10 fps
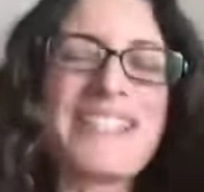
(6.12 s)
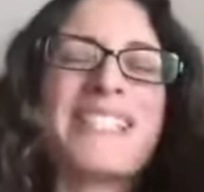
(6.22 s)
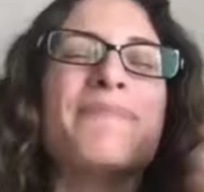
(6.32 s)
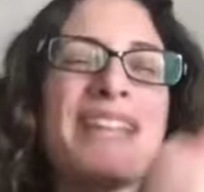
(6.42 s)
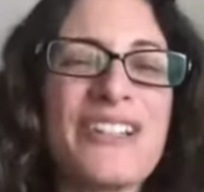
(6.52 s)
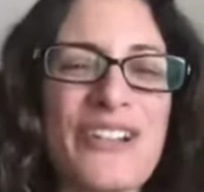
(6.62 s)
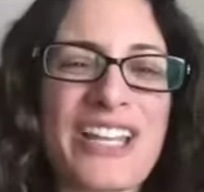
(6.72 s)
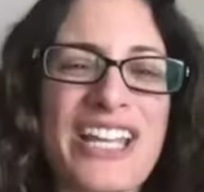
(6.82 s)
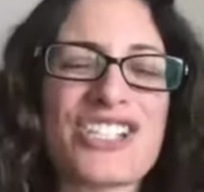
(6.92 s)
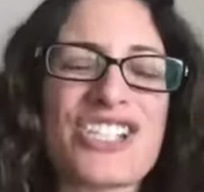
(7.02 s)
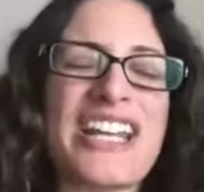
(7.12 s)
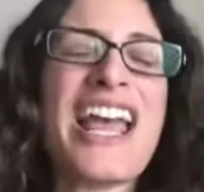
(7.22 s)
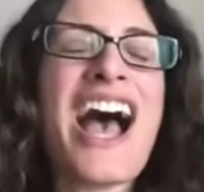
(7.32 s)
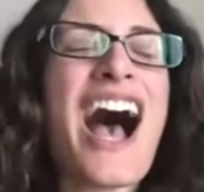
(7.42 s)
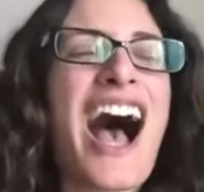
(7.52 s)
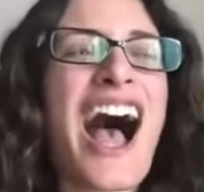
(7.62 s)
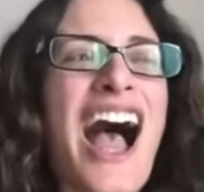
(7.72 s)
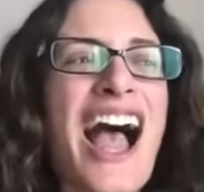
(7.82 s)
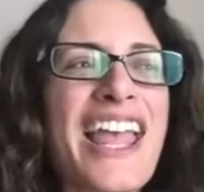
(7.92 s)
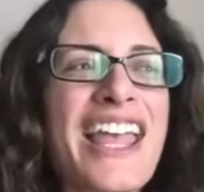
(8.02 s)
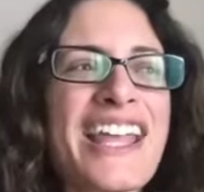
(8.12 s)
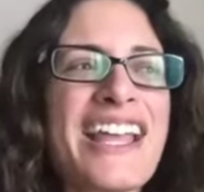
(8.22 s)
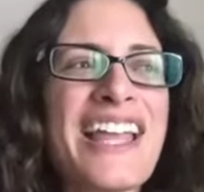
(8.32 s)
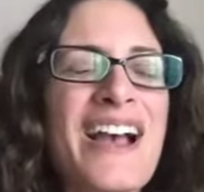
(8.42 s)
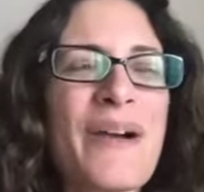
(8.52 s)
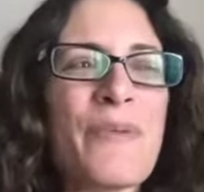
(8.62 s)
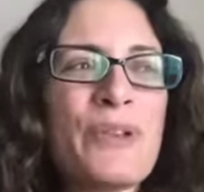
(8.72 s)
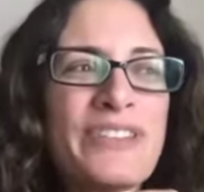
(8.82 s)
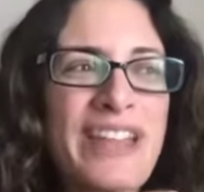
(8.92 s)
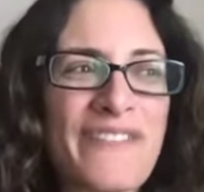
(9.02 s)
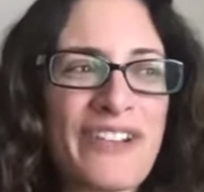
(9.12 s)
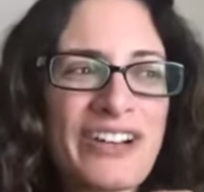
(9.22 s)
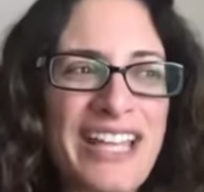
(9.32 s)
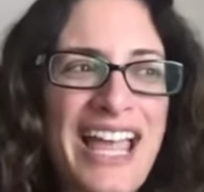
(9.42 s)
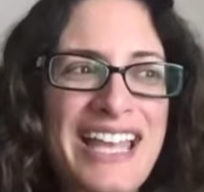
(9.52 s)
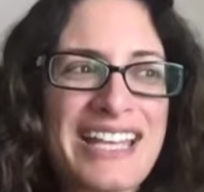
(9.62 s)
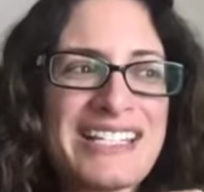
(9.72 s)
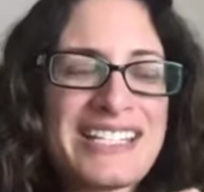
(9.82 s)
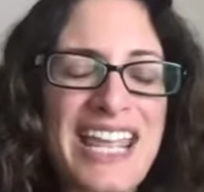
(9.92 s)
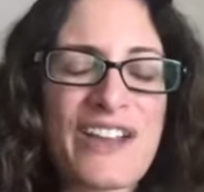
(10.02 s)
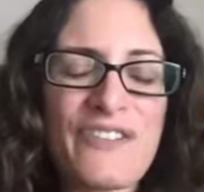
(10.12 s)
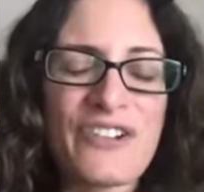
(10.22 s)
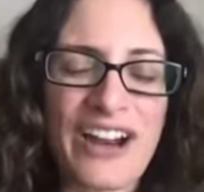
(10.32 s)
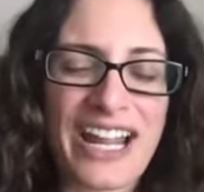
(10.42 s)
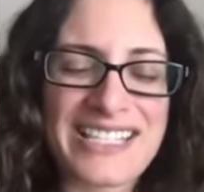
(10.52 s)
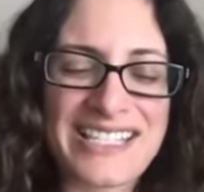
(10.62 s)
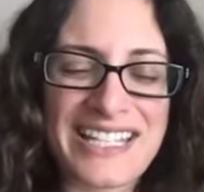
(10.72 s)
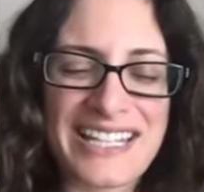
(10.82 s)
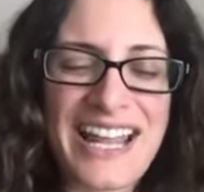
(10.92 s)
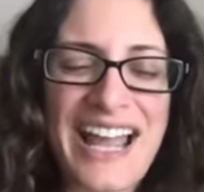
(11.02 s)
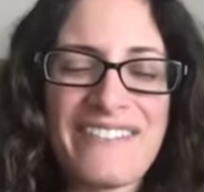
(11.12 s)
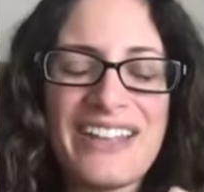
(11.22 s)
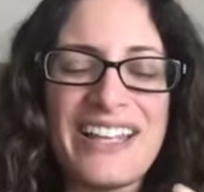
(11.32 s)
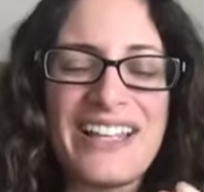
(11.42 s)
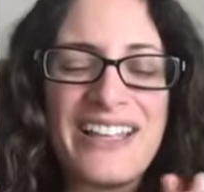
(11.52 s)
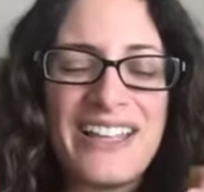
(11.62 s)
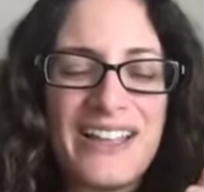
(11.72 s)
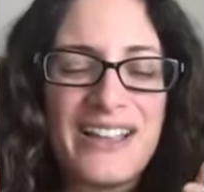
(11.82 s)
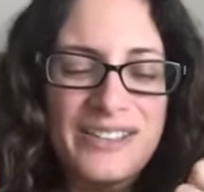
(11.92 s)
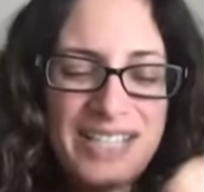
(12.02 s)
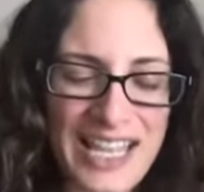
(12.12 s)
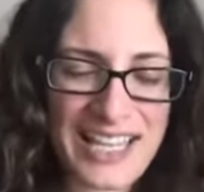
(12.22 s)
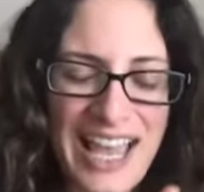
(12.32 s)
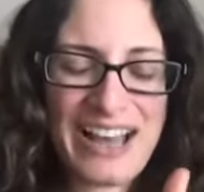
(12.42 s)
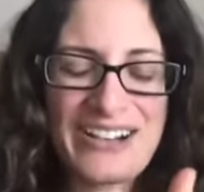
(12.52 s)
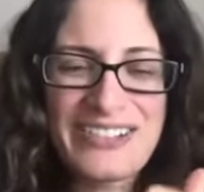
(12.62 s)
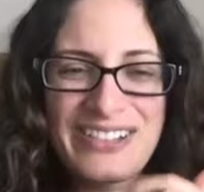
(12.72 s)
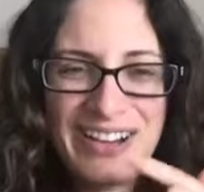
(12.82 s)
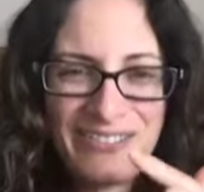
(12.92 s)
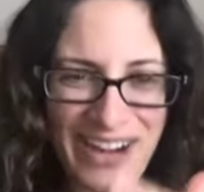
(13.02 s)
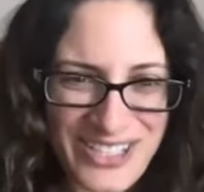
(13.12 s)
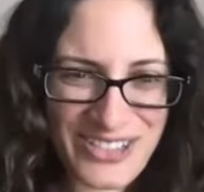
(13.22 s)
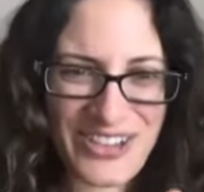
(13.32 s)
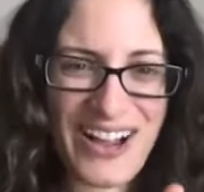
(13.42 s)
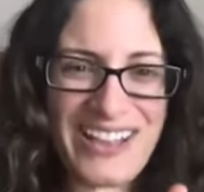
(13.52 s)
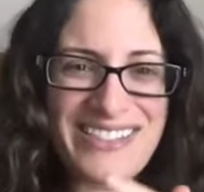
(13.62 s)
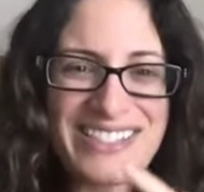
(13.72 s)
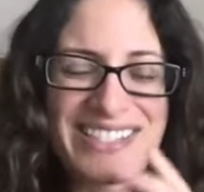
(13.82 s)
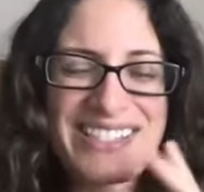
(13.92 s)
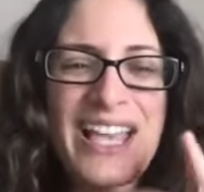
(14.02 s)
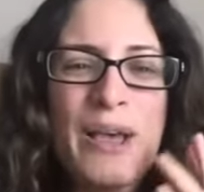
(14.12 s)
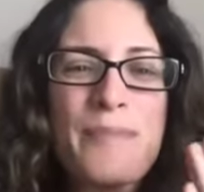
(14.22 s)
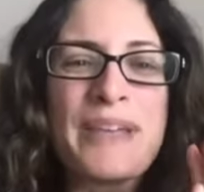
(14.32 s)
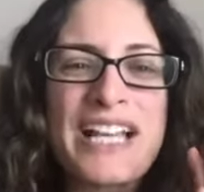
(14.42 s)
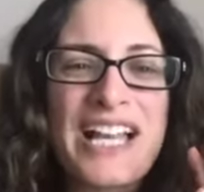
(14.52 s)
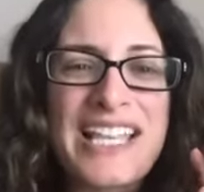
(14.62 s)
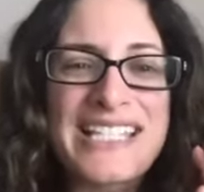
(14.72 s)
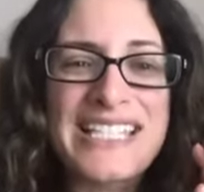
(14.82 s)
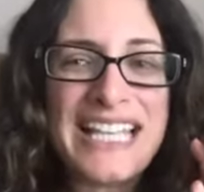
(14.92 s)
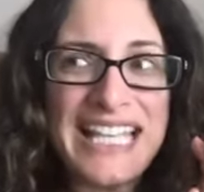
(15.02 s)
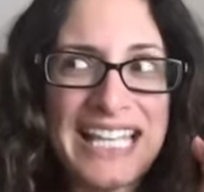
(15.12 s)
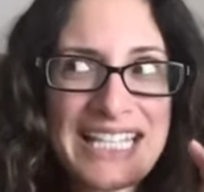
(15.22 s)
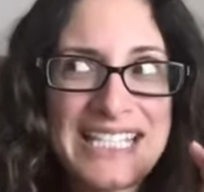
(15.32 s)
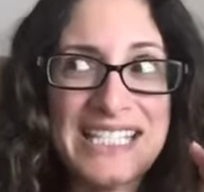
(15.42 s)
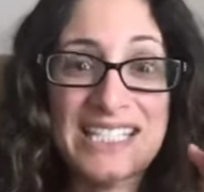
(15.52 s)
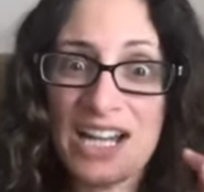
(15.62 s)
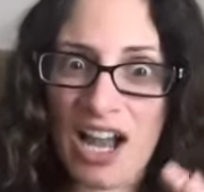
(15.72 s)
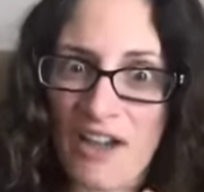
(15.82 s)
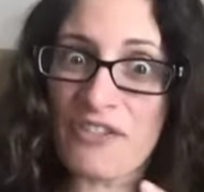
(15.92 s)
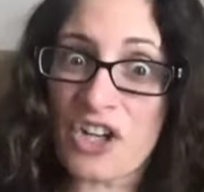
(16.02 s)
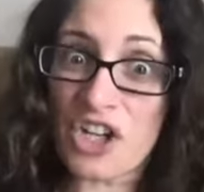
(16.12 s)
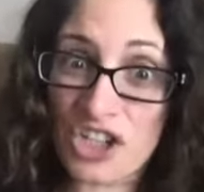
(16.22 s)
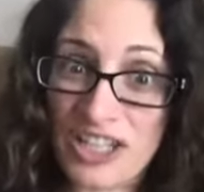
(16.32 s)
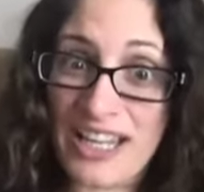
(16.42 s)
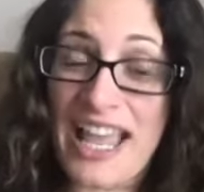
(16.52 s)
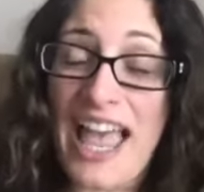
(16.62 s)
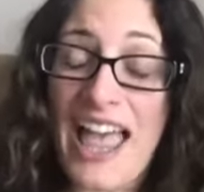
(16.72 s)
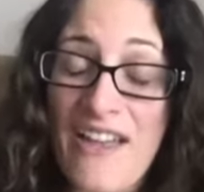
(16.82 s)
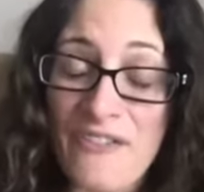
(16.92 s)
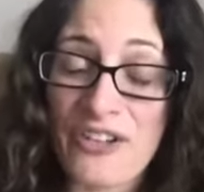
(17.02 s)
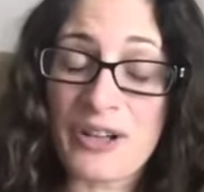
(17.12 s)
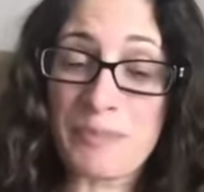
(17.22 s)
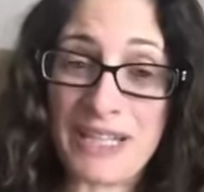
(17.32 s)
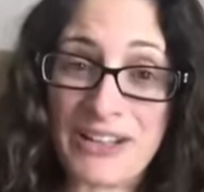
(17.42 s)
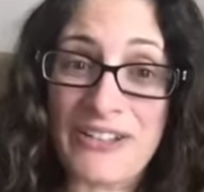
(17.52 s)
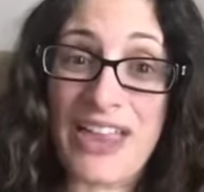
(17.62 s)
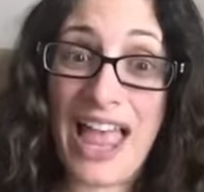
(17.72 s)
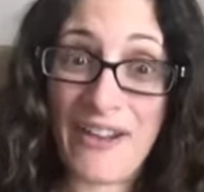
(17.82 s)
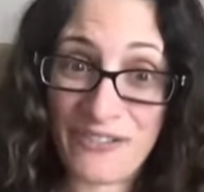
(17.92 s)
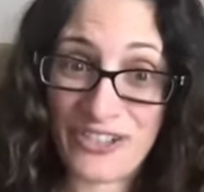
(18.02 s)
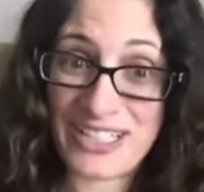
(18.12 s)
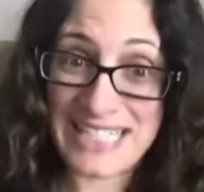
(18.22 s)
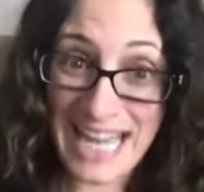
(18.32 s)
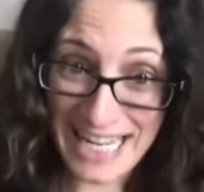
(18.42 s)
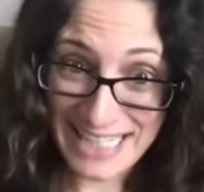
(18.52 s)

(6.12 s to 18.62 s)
to be in your kitchen. I will never again take for granted having takeout and restaurants because it's tough cooking every meal every day.